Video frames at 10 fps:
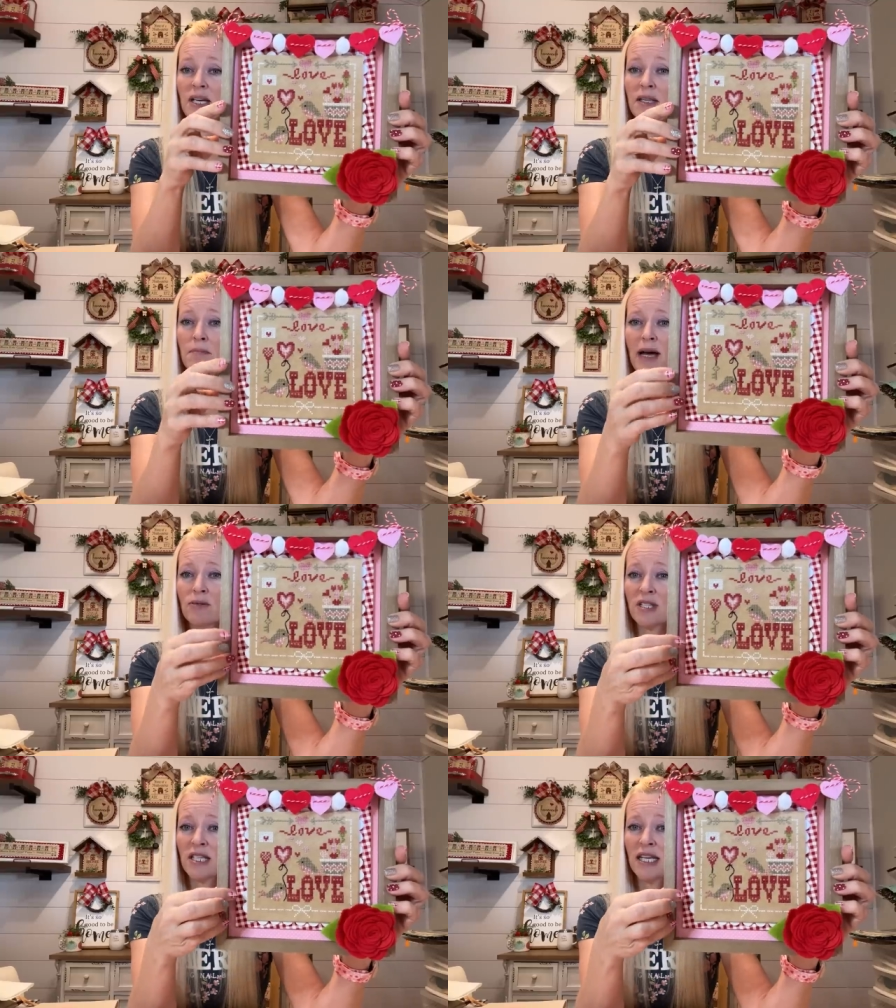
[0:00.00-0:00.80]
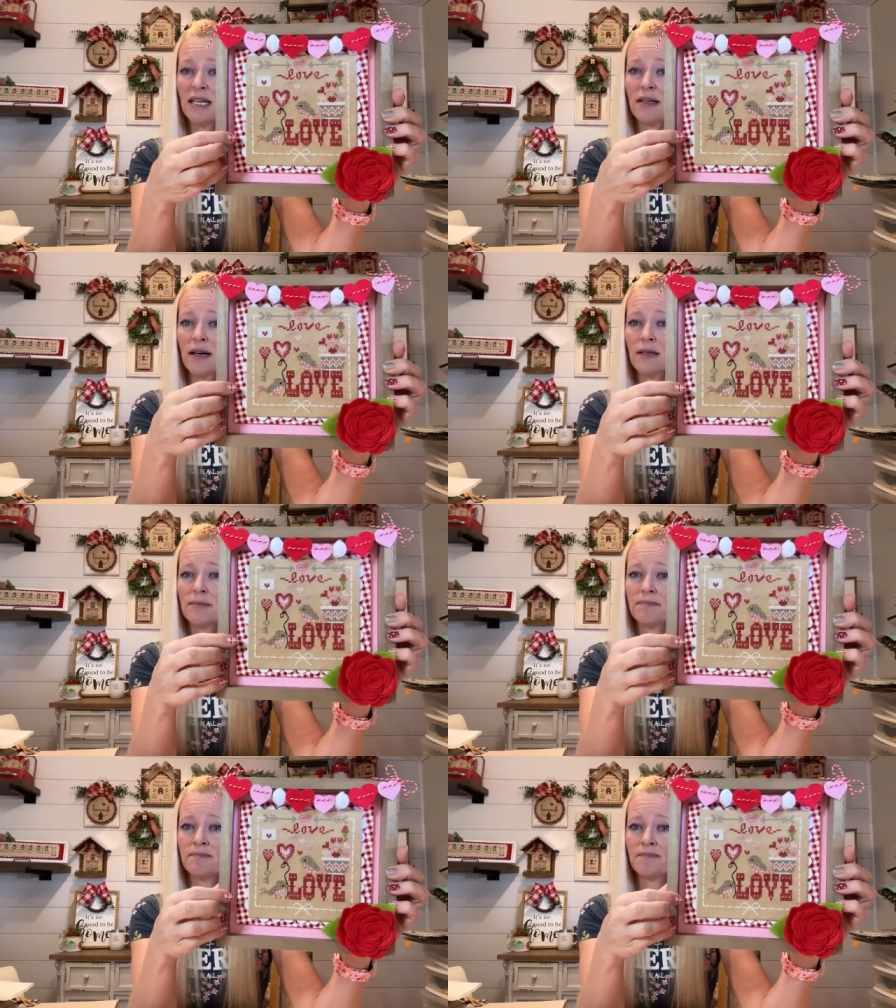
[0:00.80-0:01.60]
and then mounted it
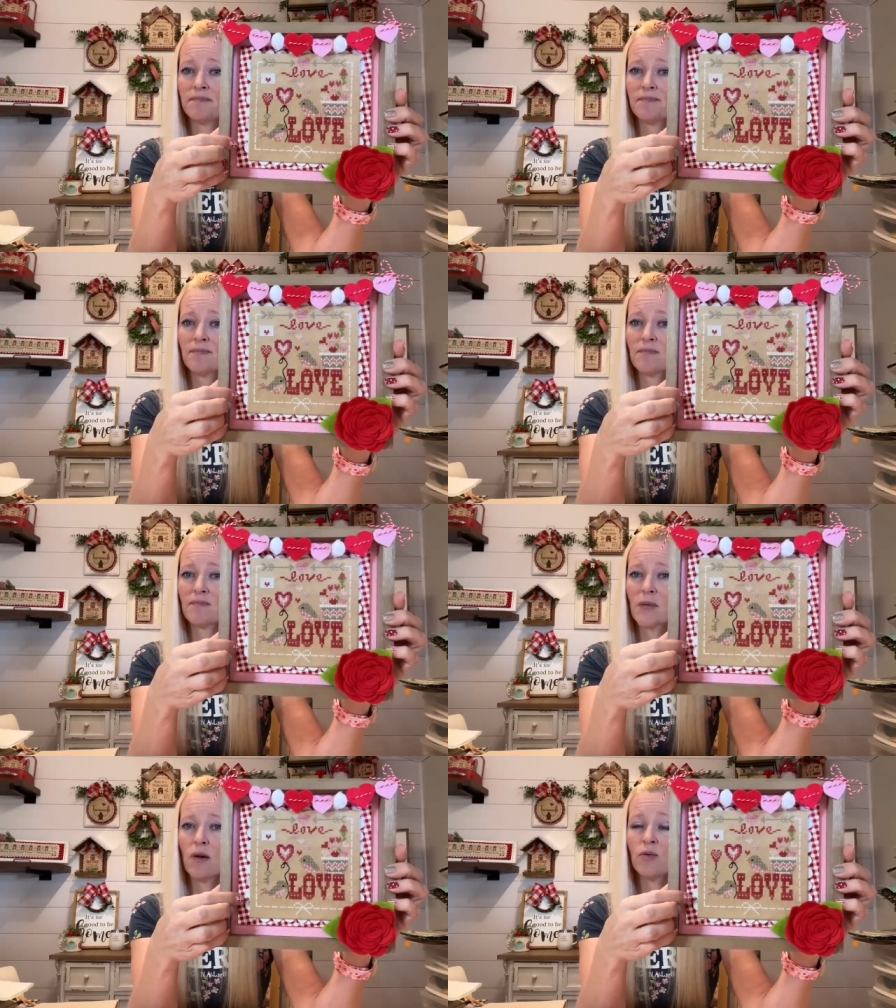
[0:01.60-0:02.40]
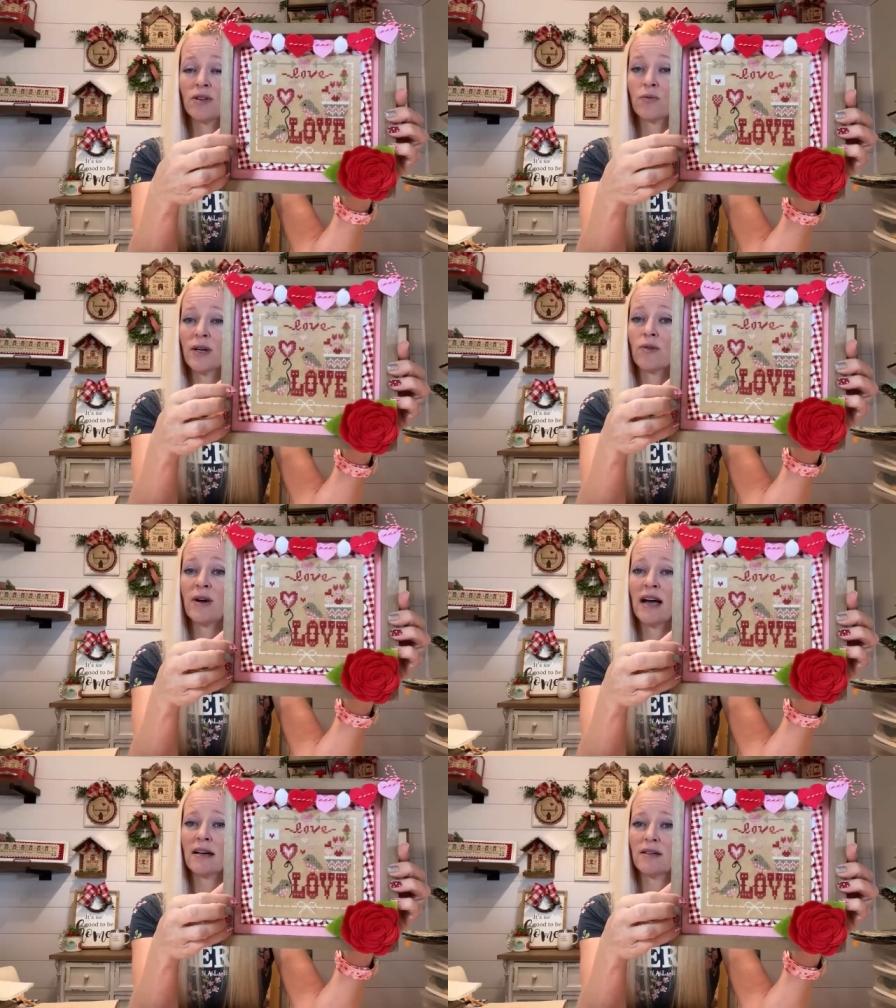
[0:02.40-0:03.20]
um, with the rick
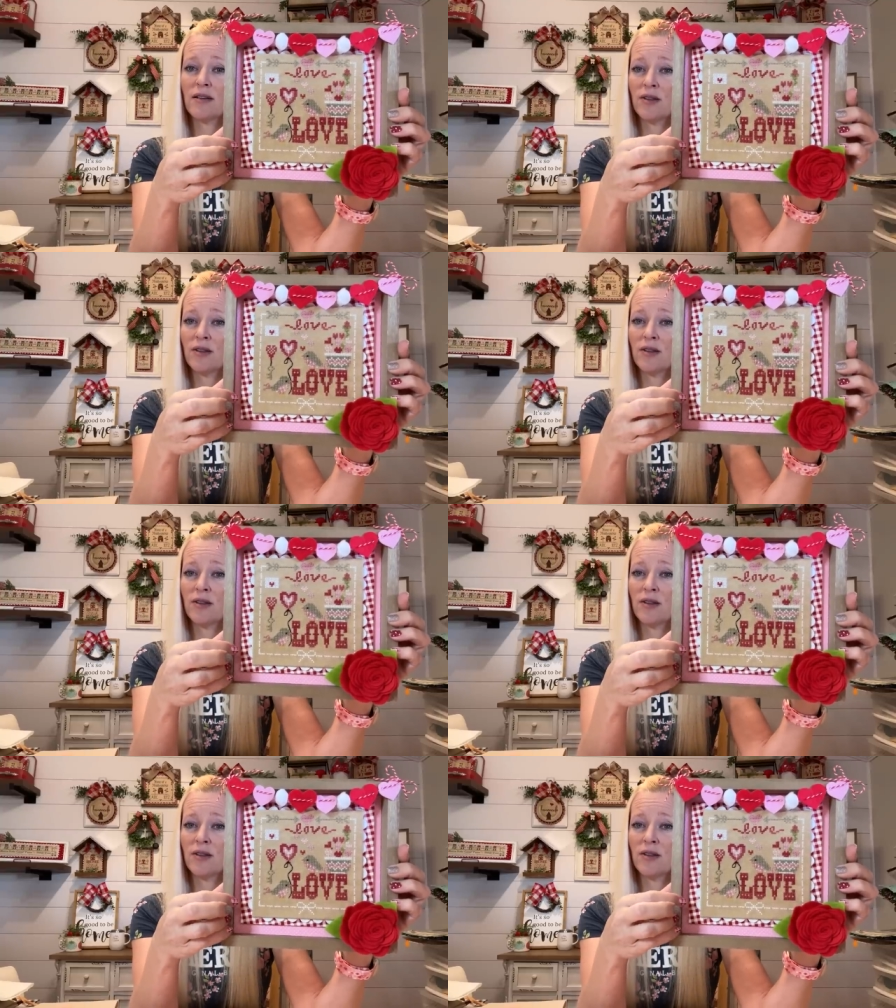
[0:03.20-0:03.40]
rack,